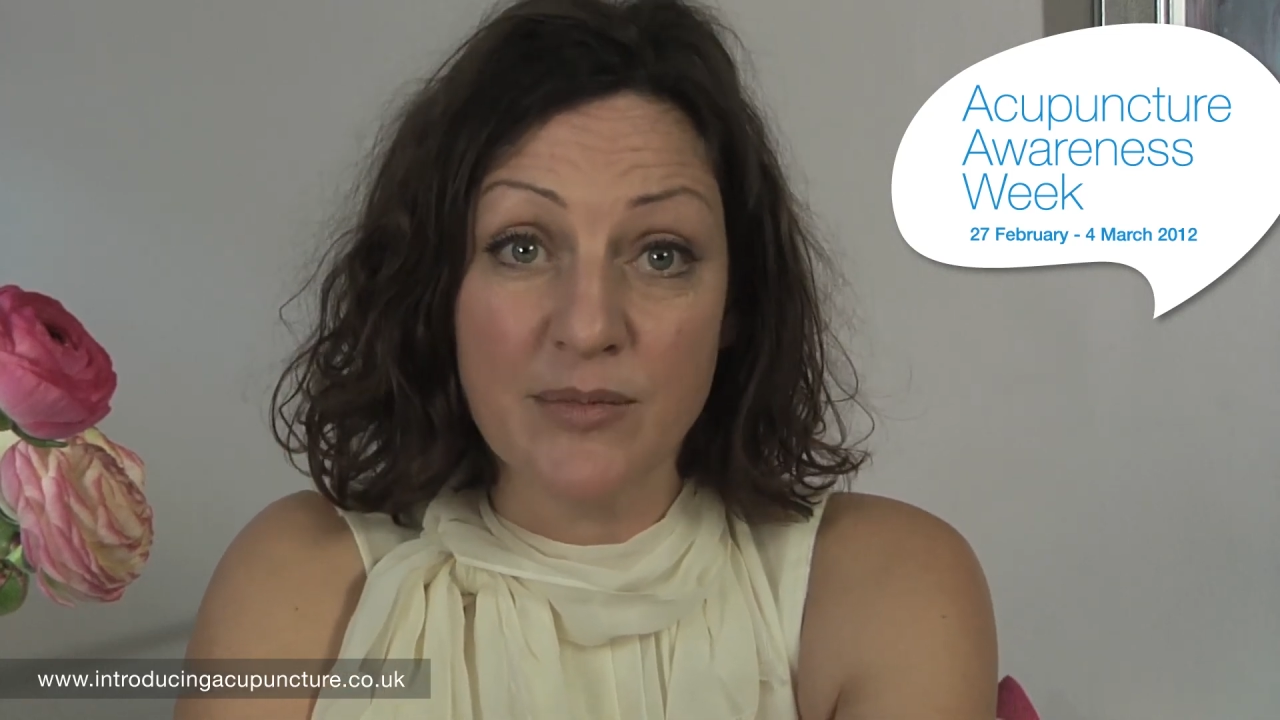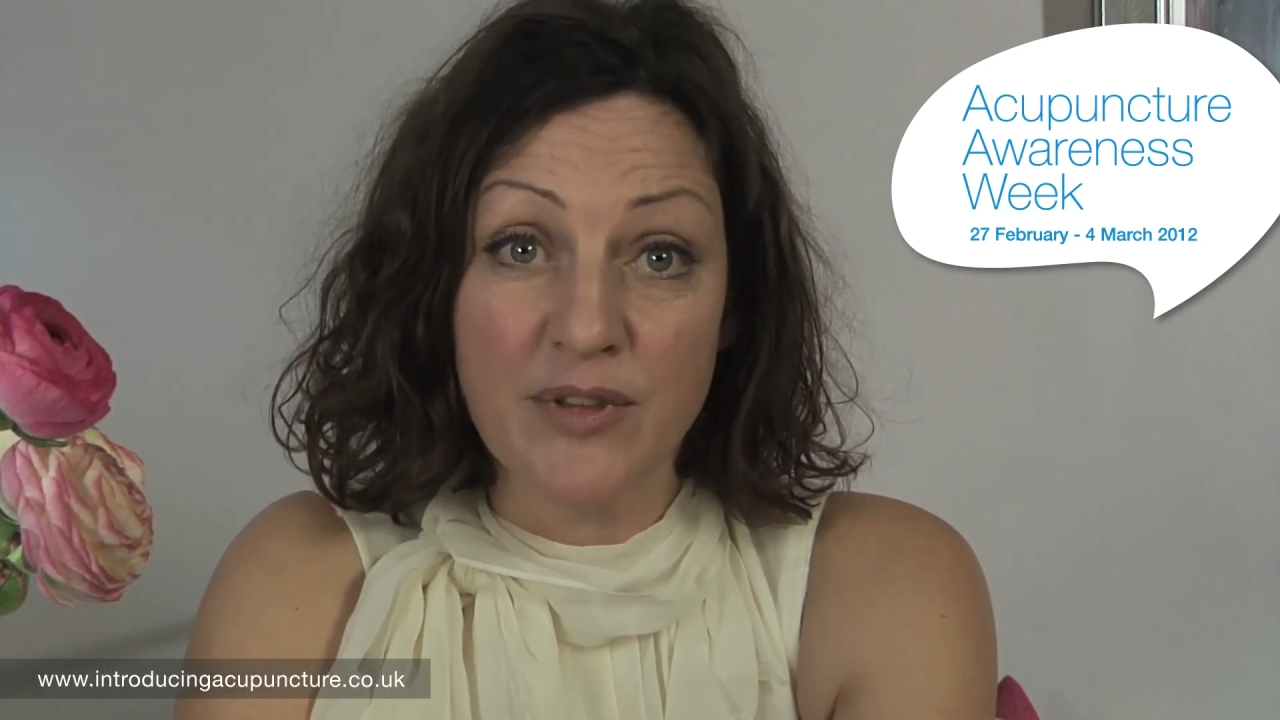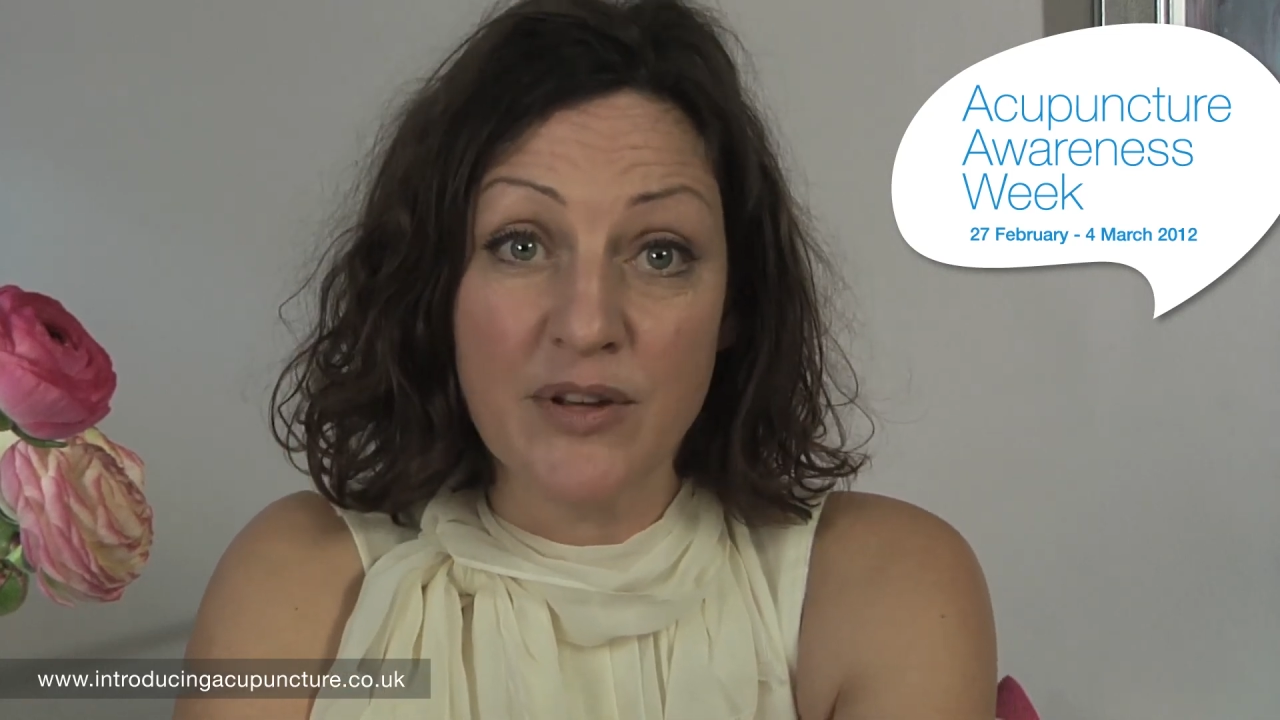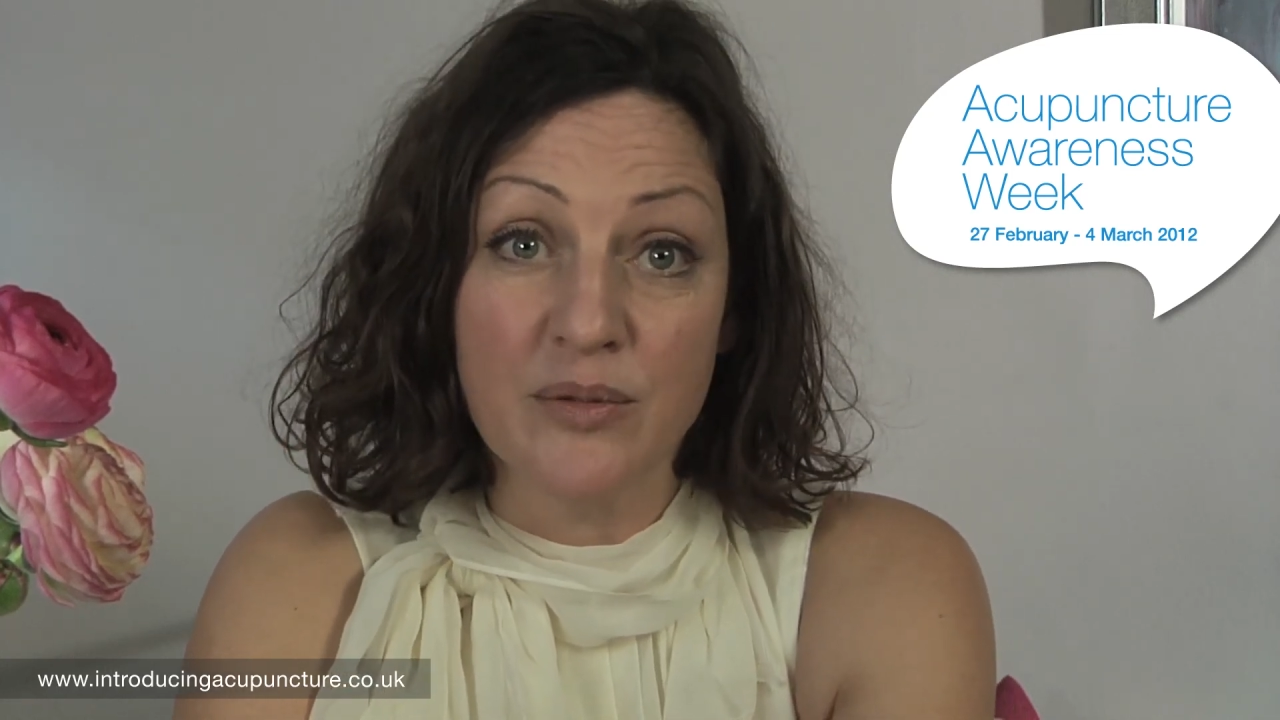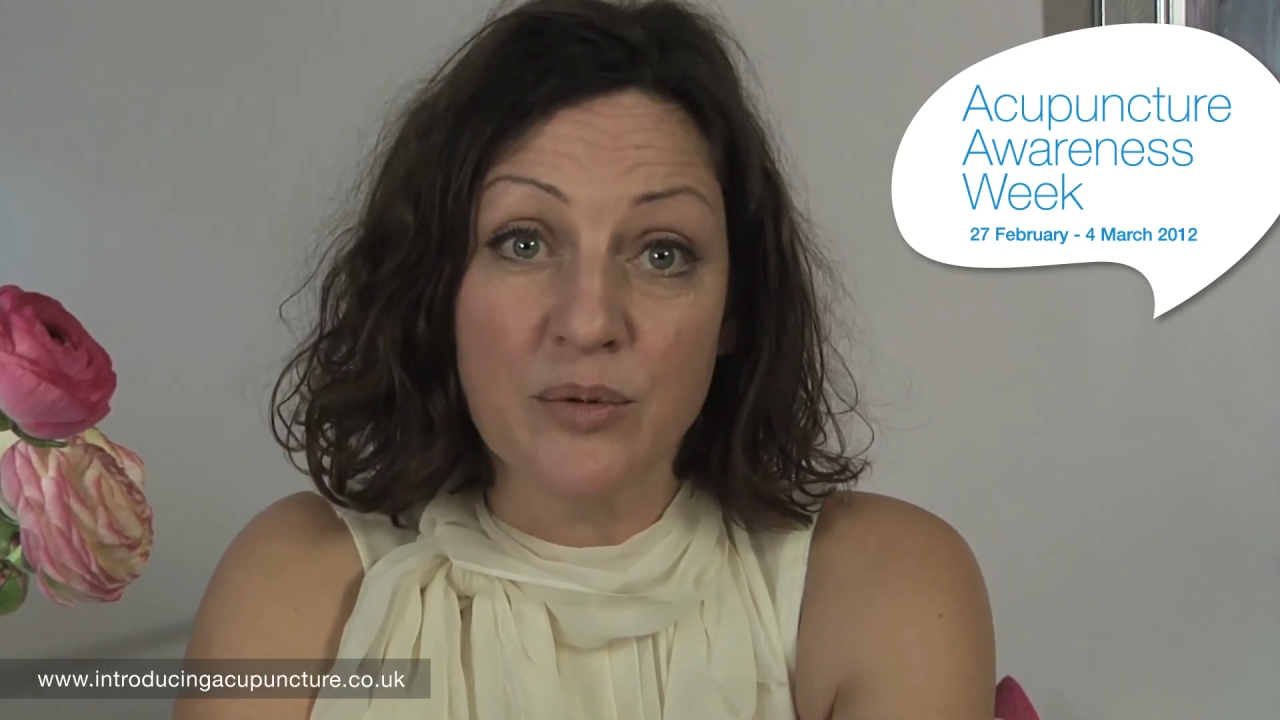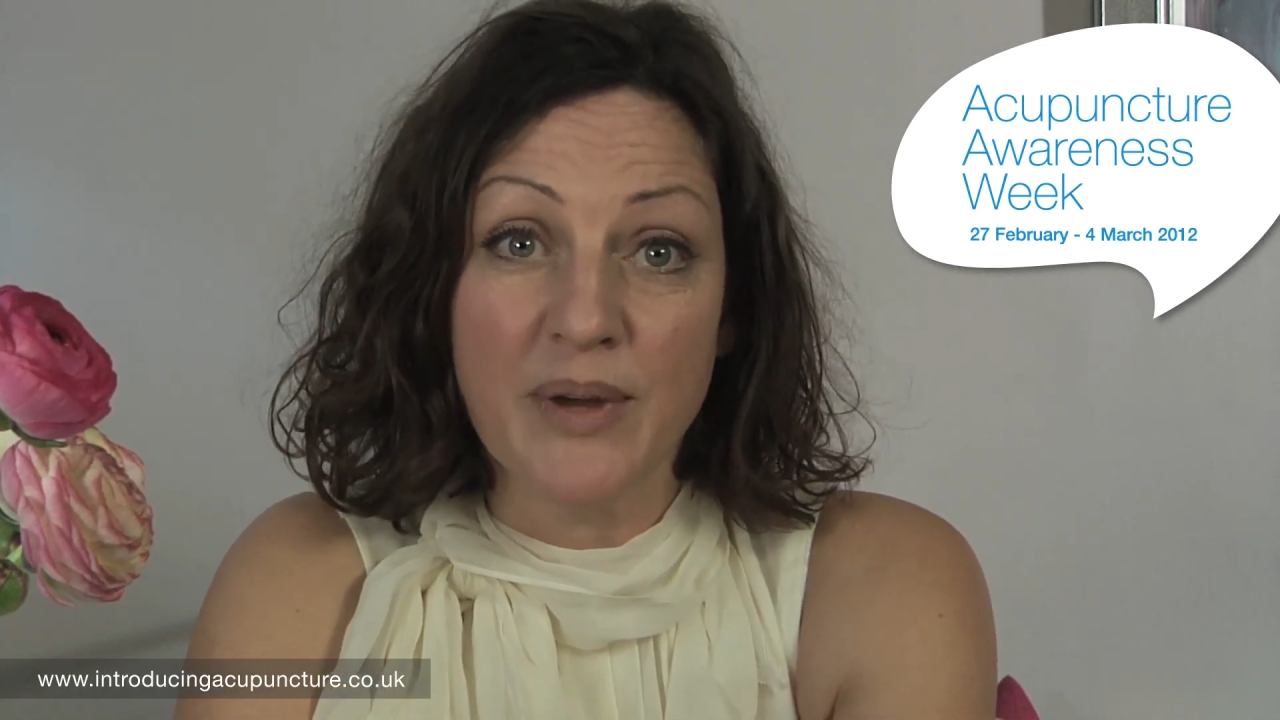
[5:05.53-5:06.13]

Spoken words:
of those